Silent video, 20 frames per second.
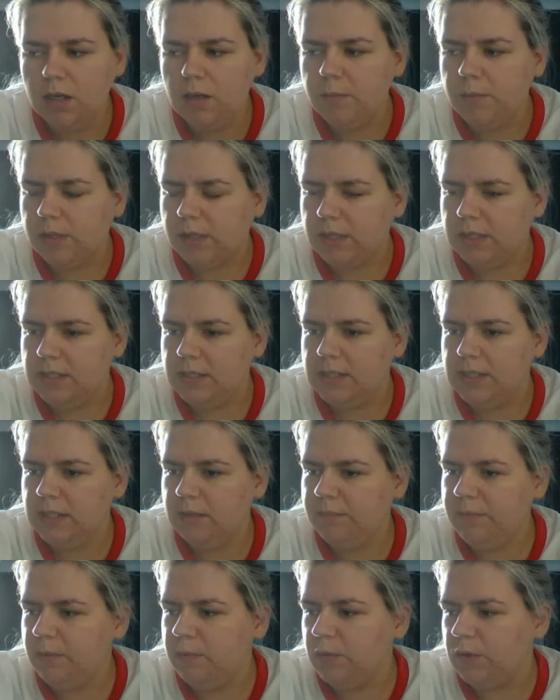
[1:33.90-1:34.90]
Because
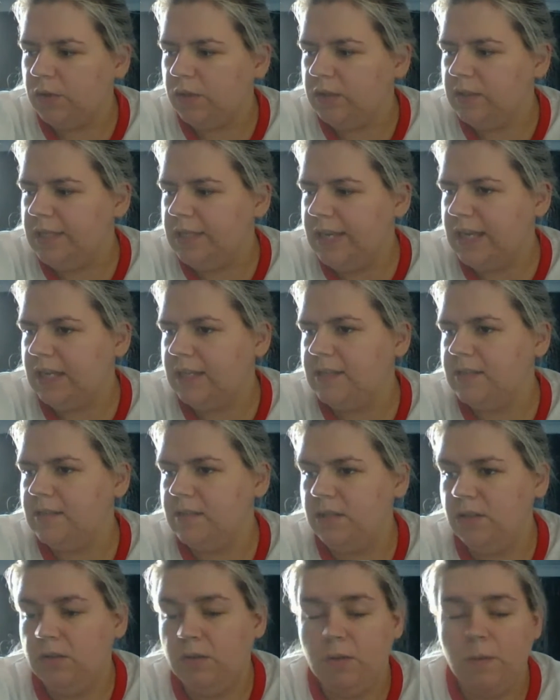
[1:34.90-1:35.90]
some people can take,
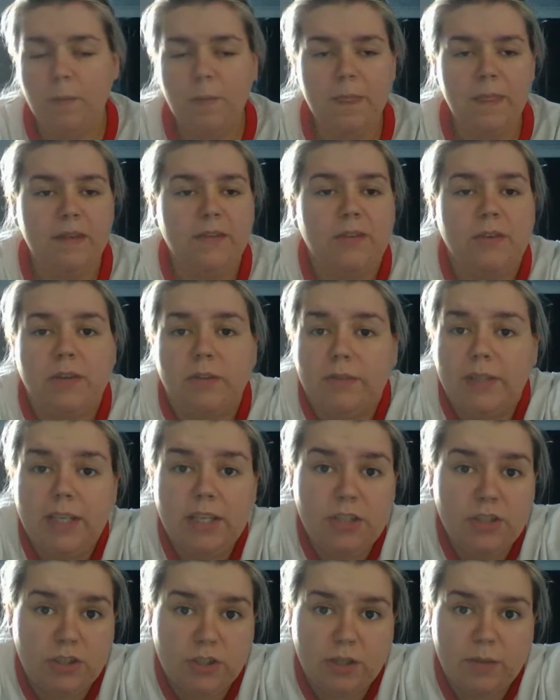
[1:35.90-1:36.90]
if you're in a
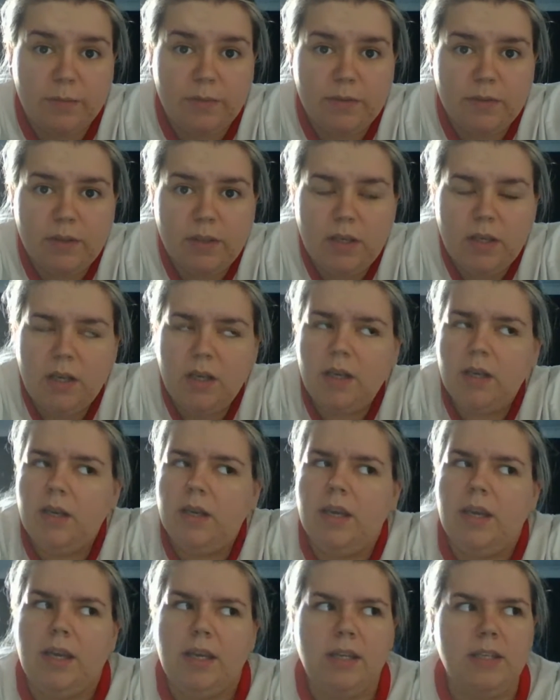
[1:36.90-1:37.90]
relationship,
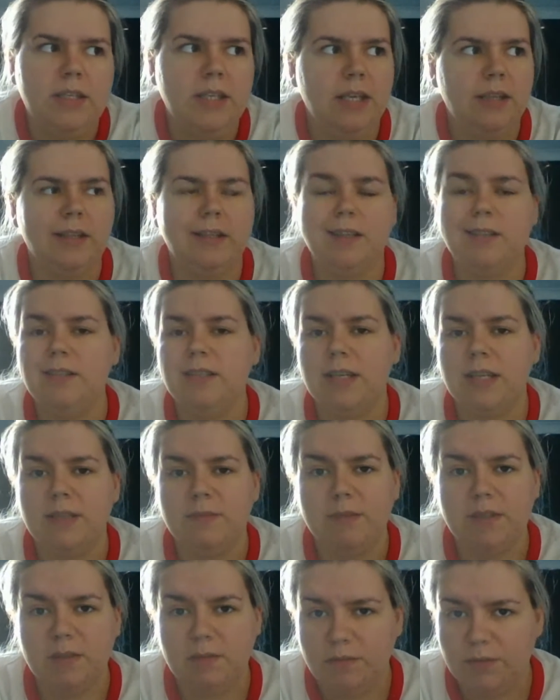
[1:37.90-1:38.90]
it can take 6
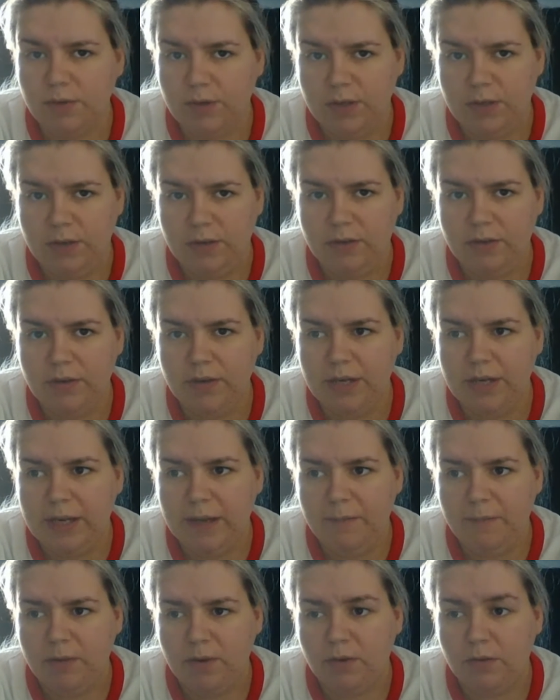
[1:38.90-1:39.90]
months before
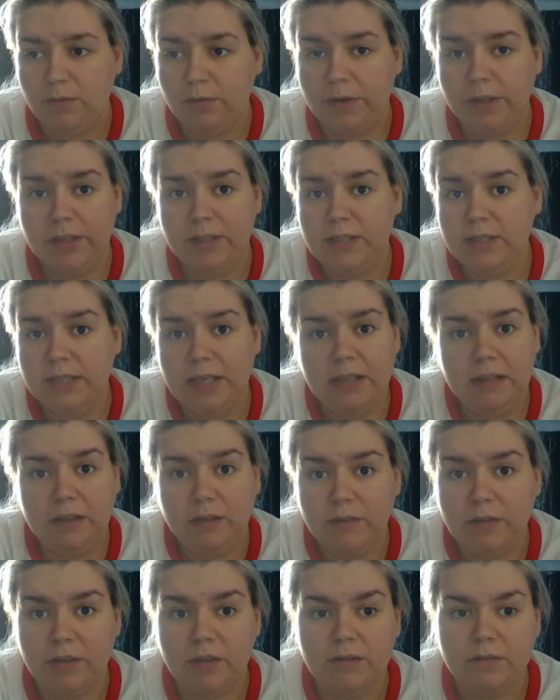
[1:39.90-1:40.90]
you're ready to say I
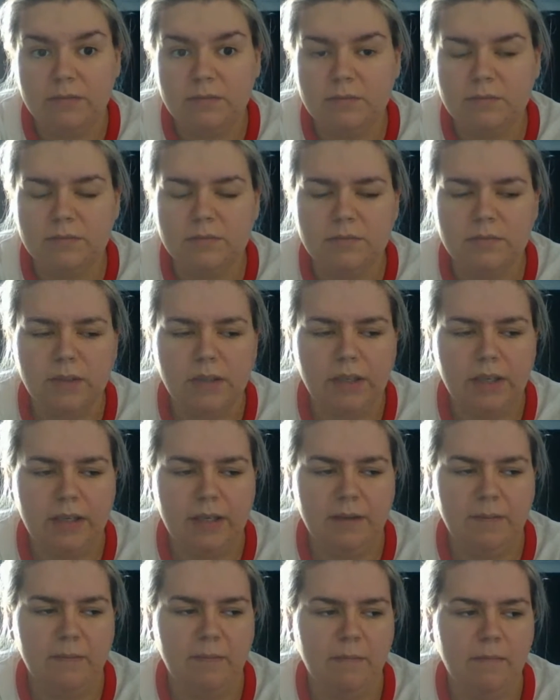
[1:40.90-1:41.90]
love you.
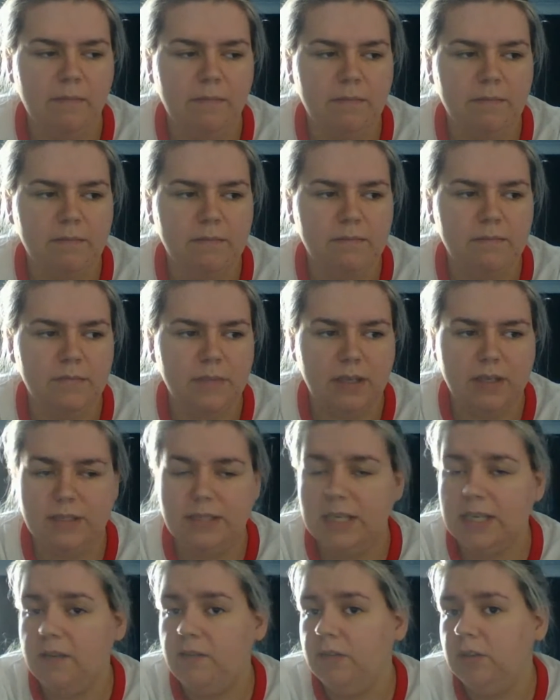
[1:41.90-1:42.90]
It can
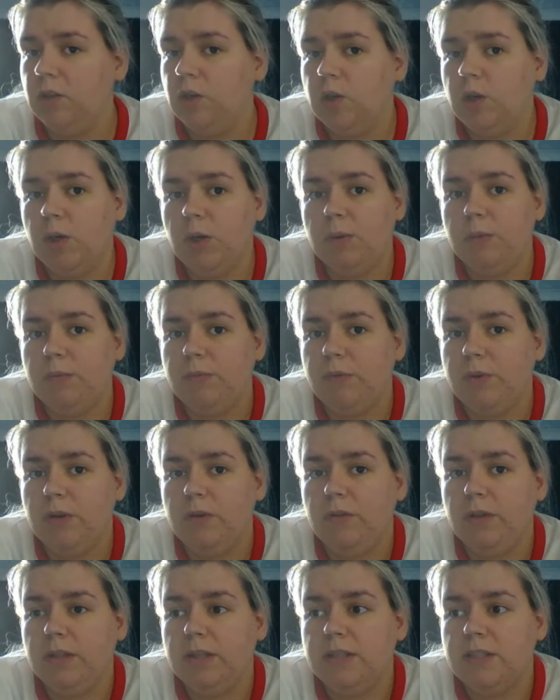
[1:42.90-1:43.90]
take even longer before you
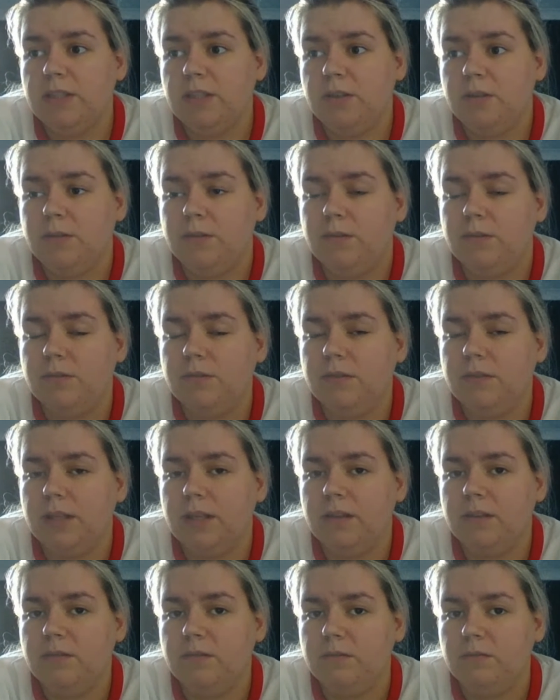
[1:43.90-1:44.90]
realize that you're
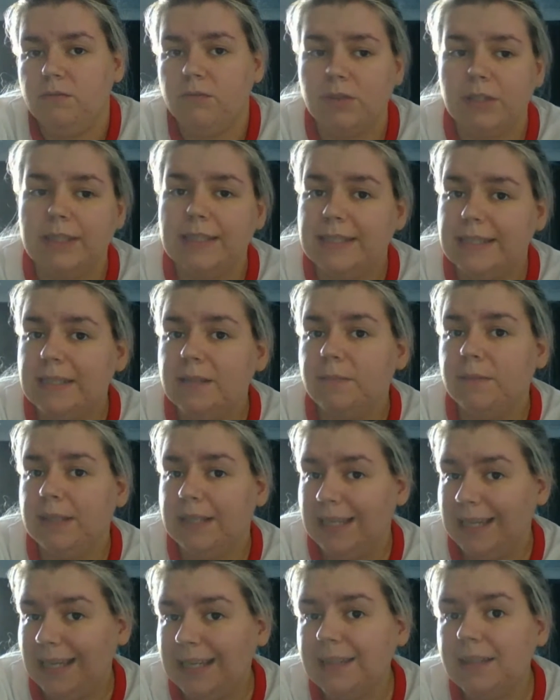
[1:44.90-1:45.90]
really
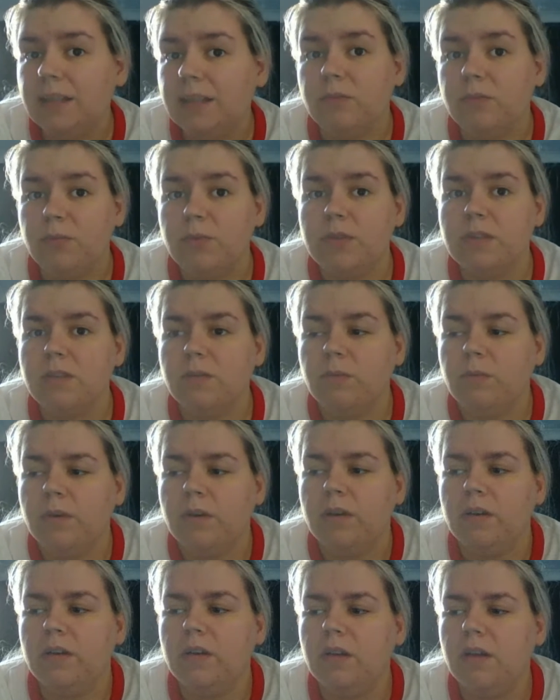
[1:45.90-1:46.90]
deeply in love with
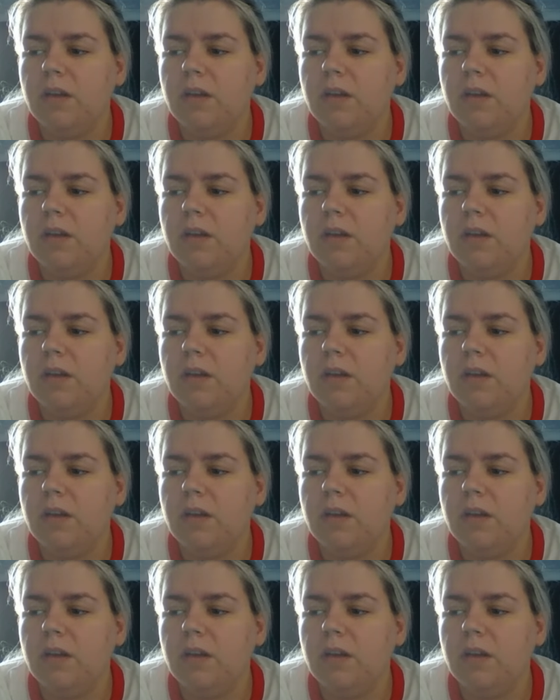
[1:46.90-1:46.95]
someone.